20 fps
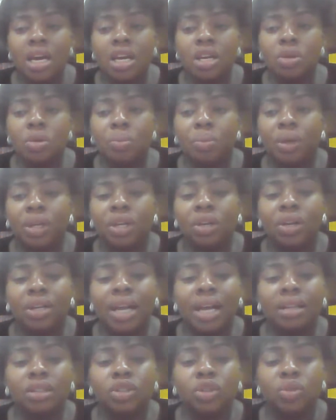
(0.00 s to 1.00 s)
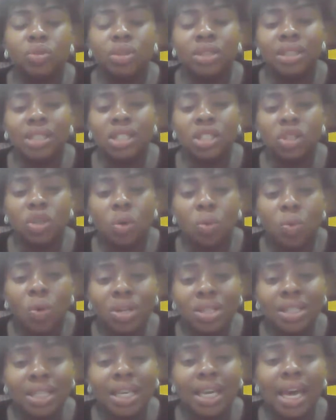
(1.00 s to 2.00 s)
But in other jurisdiction,
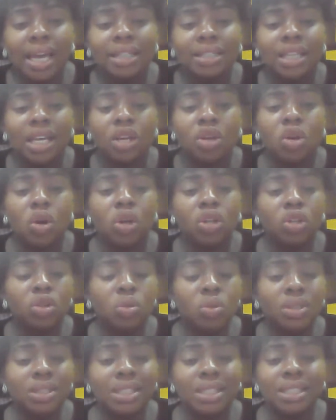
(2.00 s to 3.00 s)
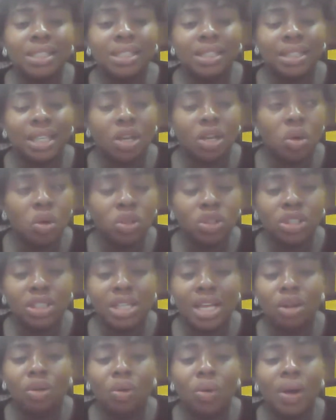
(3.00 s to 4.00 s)
once they get a court notice, they go to
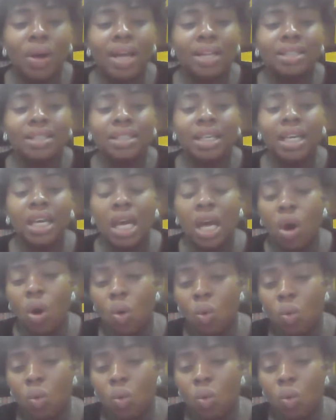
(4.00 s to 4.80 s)
their lawyer to say,